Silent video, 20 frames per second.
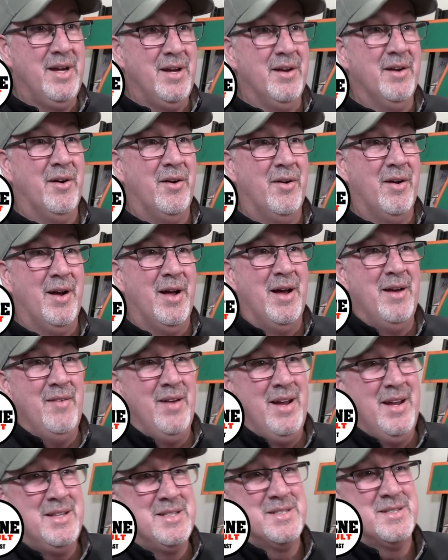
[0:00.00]
You know what yeah.
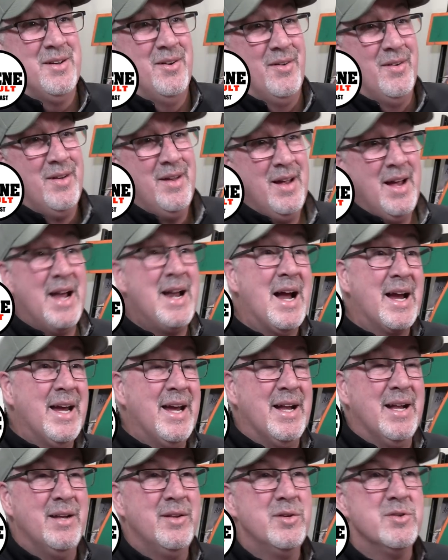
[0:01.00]
I mean? So, yeah. and I
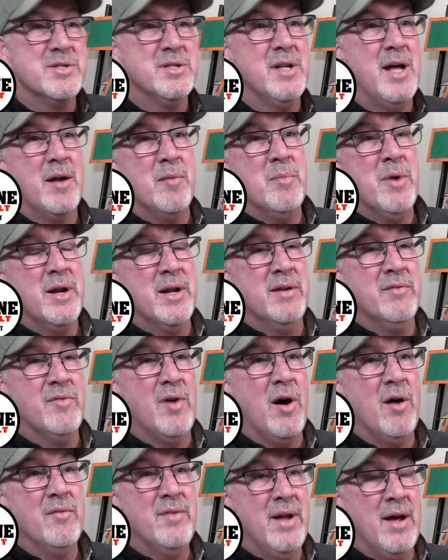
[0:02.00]
get it. There's a yeah. lot of money
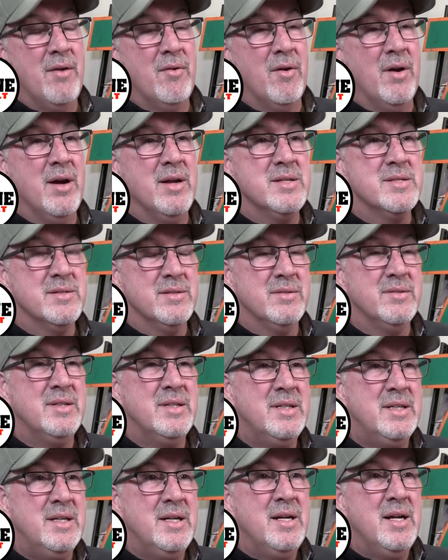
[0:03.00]
involved now, right? So,
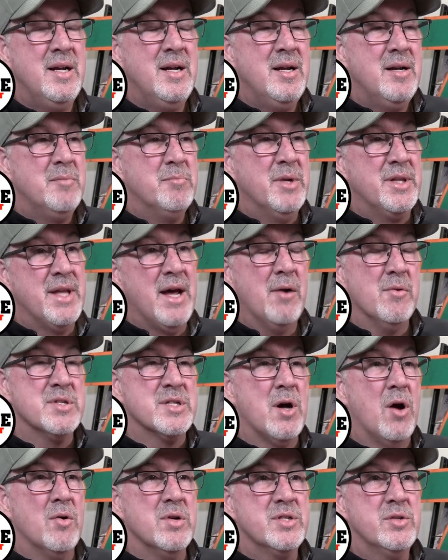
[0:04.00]
but that
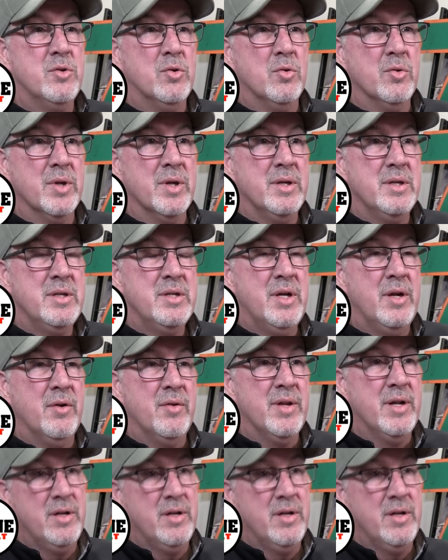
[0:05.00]
was always cool to you know.